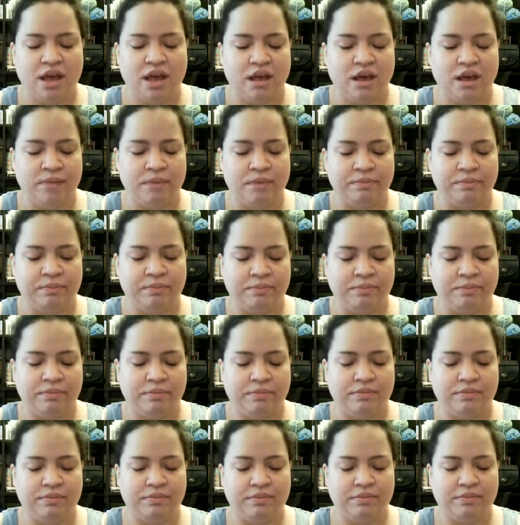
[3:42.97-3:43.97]

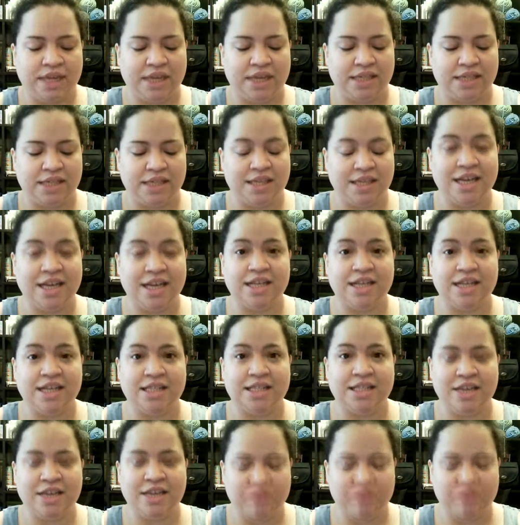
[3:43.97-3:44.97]
By the skin of
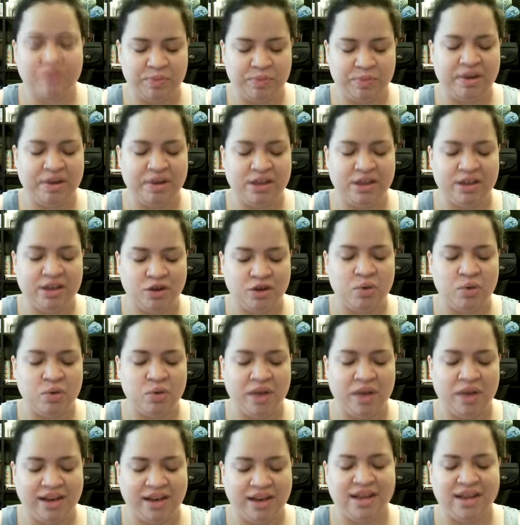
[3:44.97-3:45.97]
his teeth, but you know
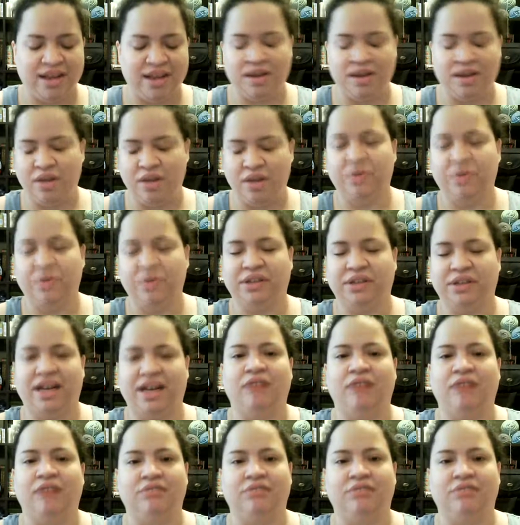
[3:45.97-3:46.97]
what? He worked
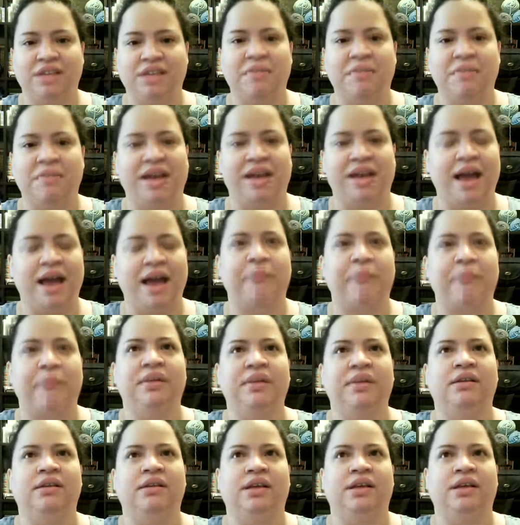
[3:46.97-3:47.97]
it out. He made it
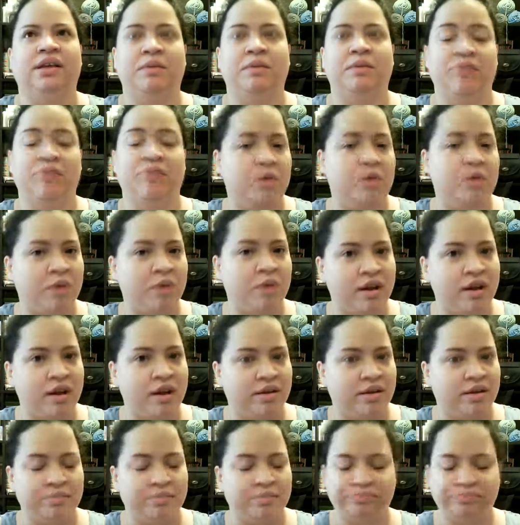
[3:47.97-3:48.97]
happen, and I'm very
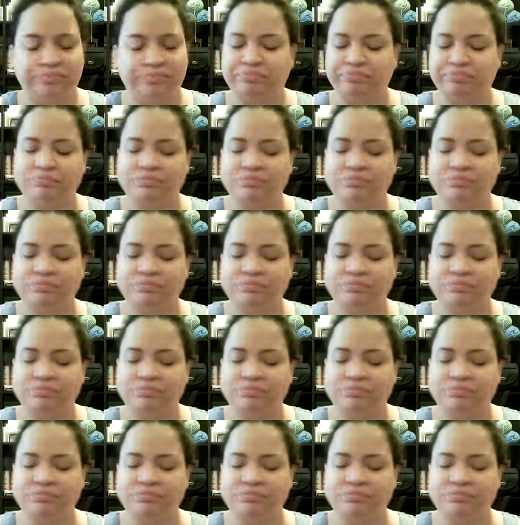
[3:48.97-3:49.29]
proud of him.